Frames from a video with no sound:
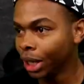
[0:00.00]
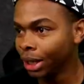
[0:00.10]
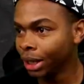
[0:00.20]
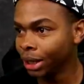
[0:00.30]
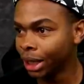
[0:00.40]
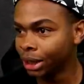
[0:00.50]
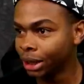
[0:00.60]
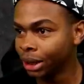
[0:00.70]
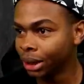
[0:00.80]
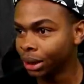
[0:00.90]
gotta get out of
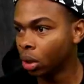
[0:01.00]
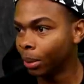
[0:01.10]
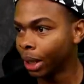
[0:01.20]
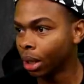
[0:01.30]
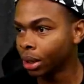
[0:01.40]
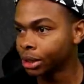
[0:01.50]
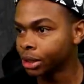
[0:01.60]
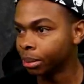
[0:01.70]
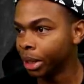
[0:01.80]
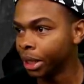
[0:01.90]
here. Oh my gosh,
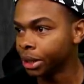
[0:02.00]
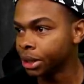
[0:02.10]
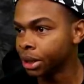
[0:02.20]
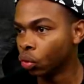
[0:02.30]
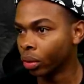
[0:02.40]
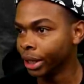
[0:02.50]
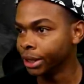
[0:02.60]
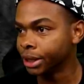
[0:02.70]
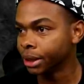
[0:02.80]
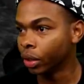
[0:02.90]
it's a maze.
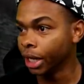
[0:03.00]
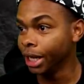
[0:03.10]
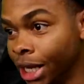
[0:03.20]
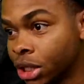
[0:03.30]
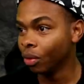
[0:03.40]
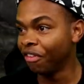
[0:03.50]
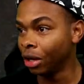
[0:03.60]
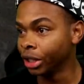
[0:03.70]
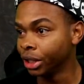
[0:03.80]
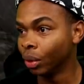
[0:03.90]
Great. Okay, yes, we
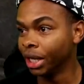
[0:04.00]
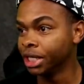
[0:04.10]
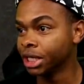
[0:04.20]
found it. Wait,